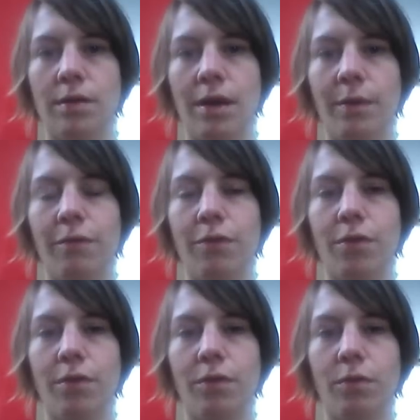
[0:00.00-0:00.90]

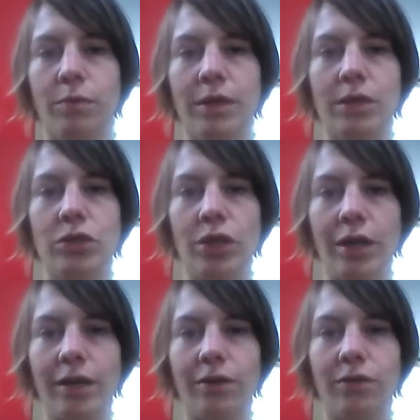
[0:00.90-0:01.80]
However, the real
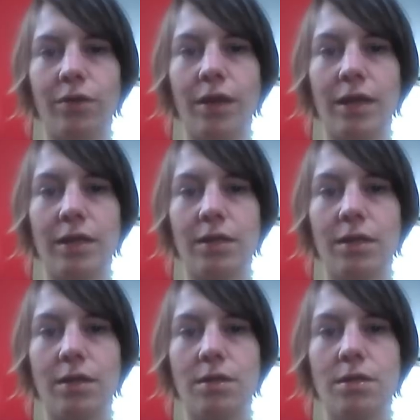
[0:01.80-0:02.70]
change that
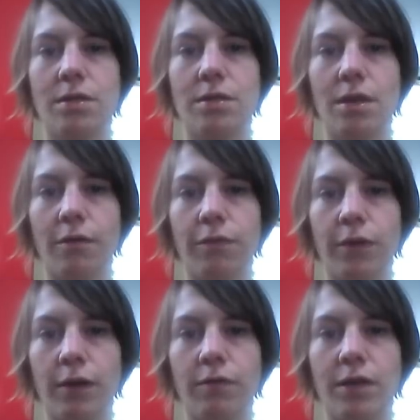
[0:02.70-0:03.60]

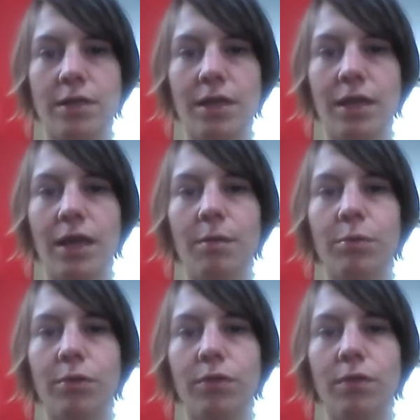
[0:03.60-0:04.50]
self-forgiveness
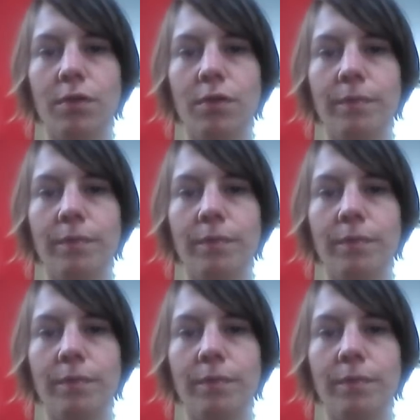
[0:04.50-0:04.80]
enables,